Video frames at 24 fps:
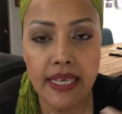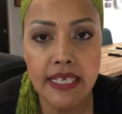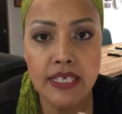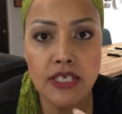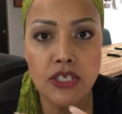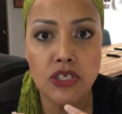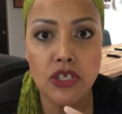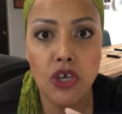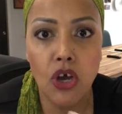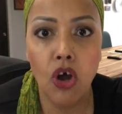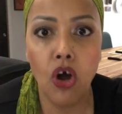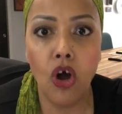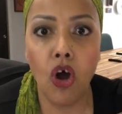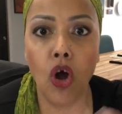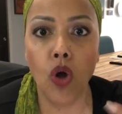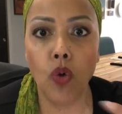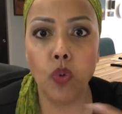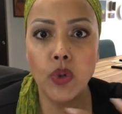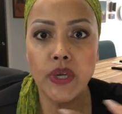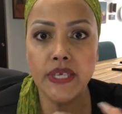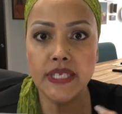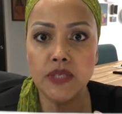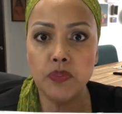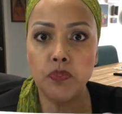is
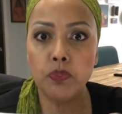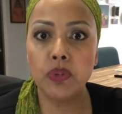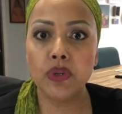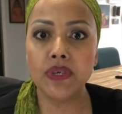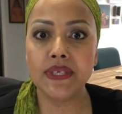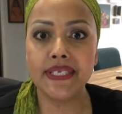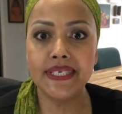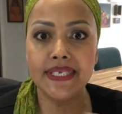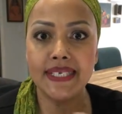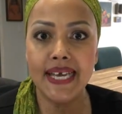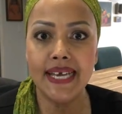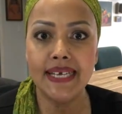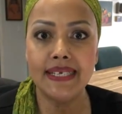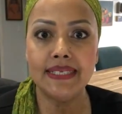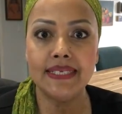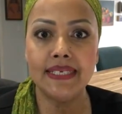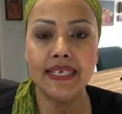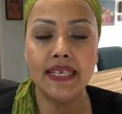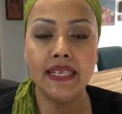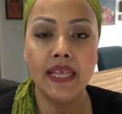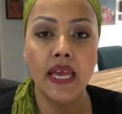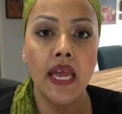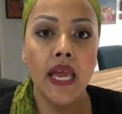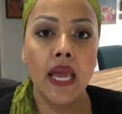always
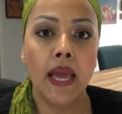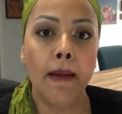protected